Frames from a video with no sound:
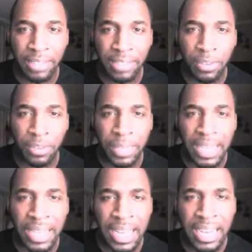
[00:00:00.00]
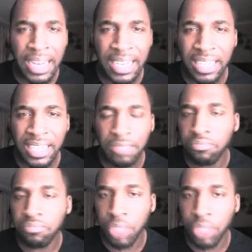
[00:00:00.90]
level. But I
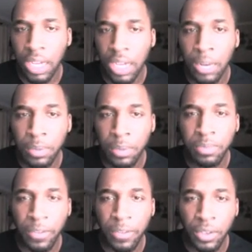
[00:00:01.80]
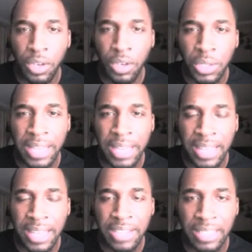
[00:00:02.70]
would, if you go to at the
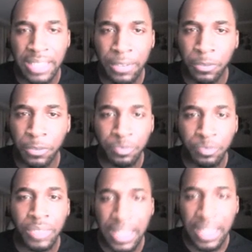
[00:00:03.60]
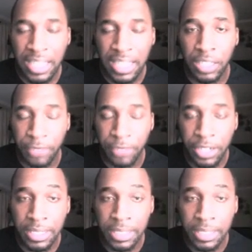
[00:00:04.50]
1,000 level, I think that's a very good